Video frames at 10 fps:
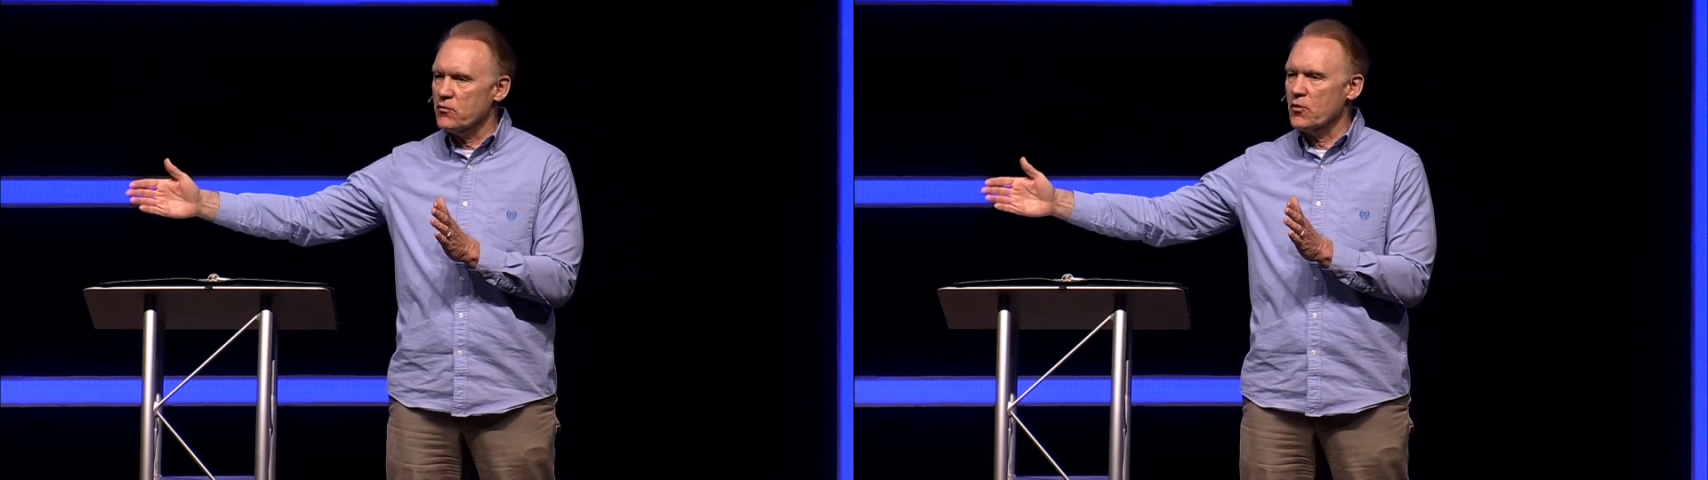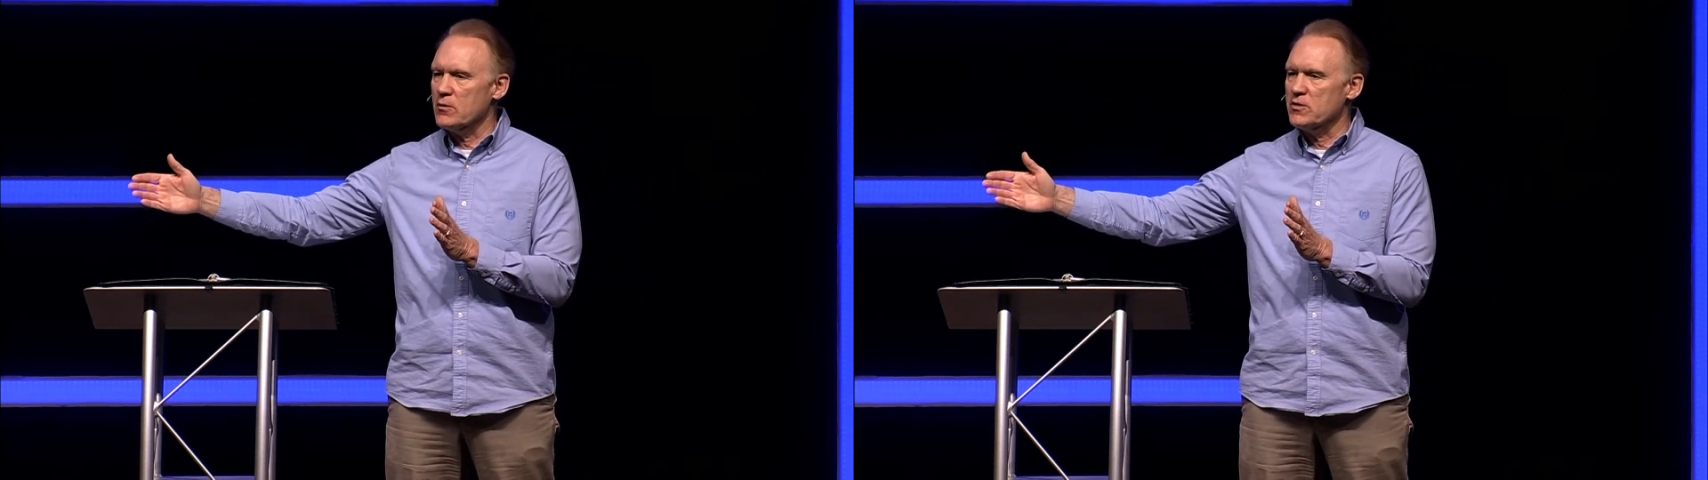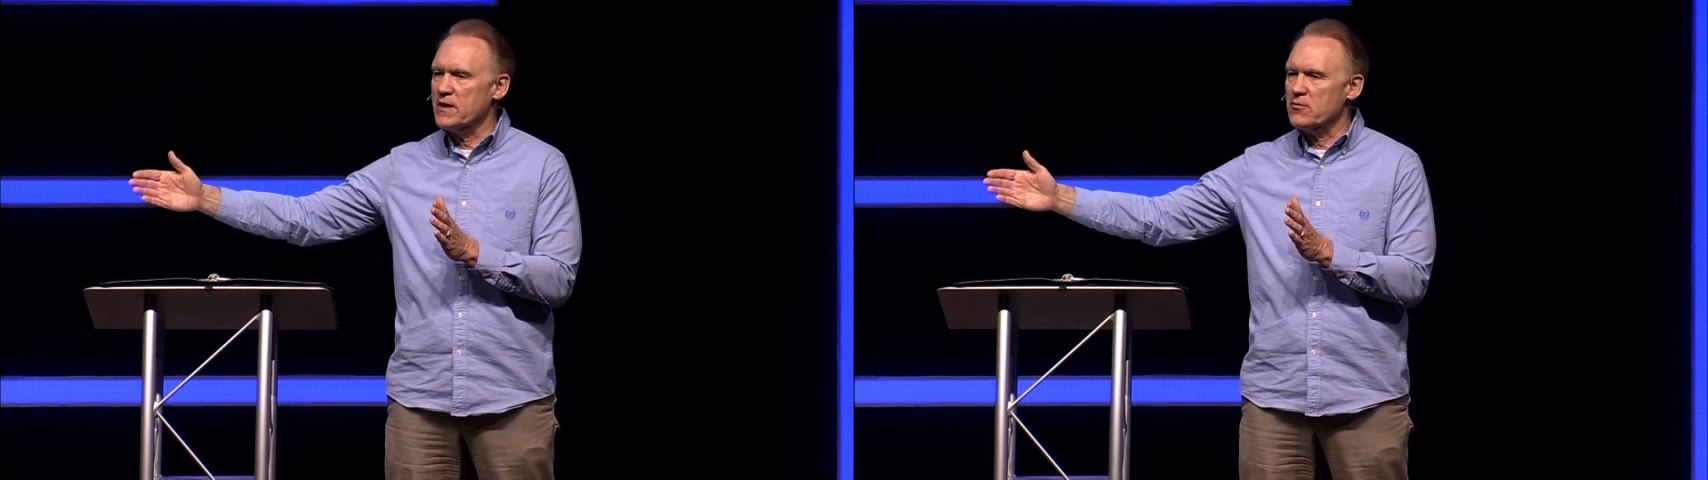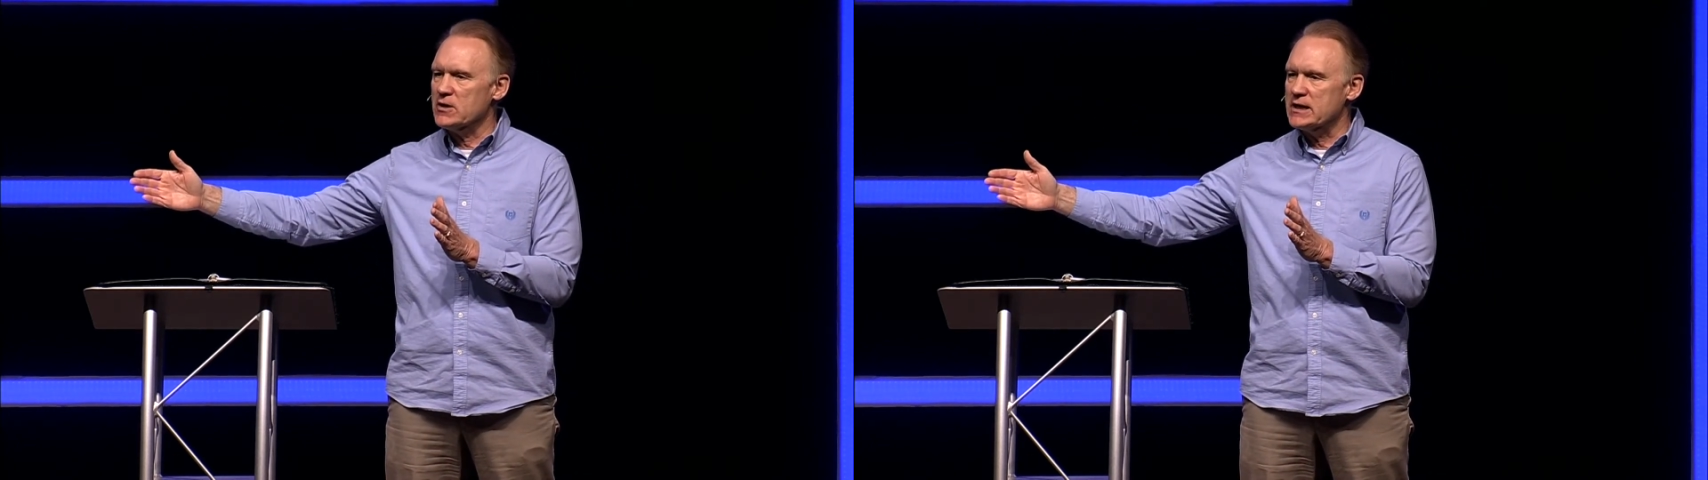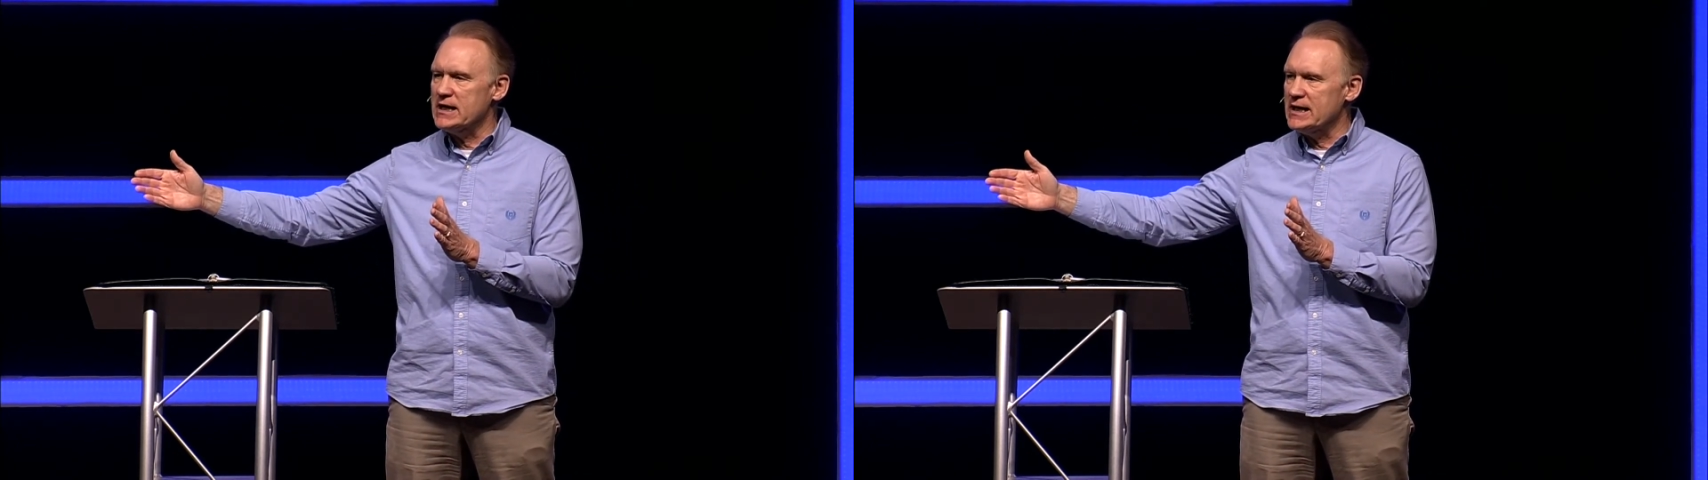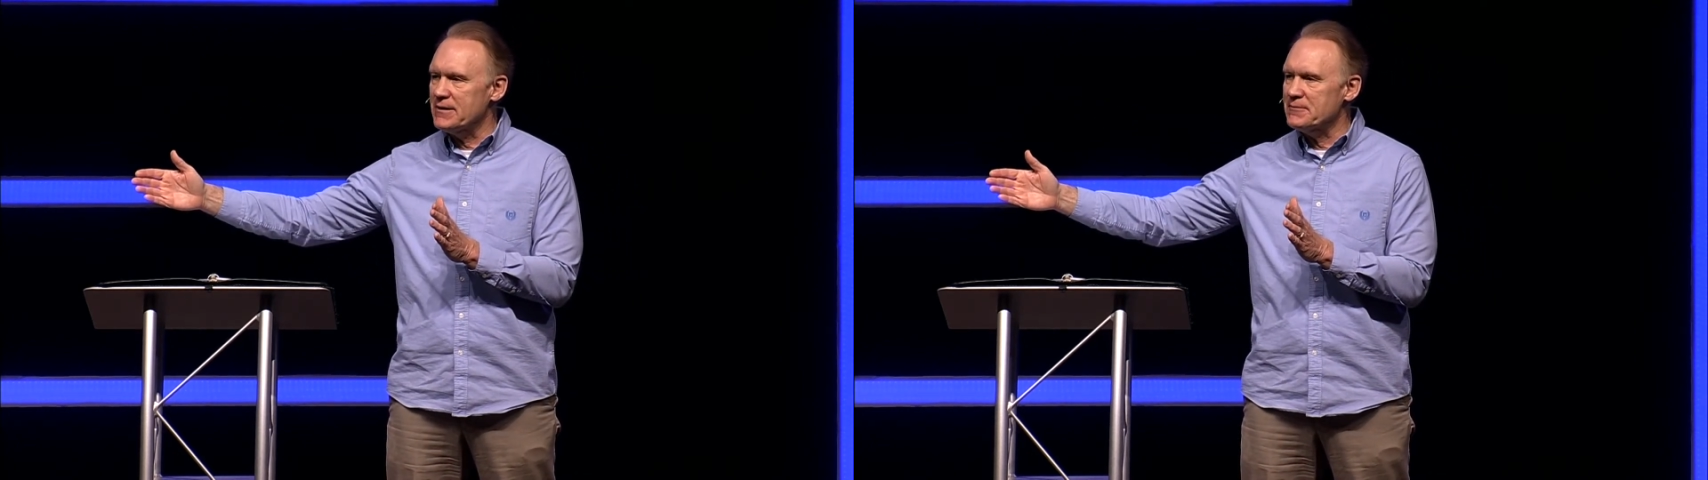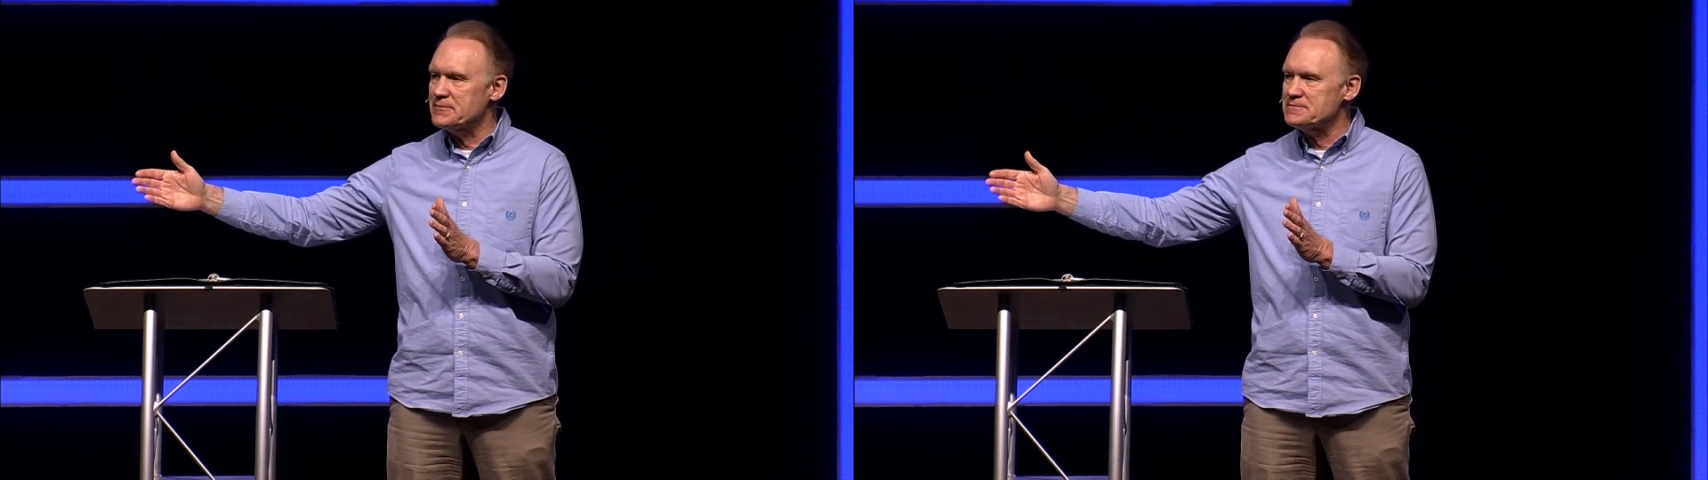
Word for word: for him when they really need him.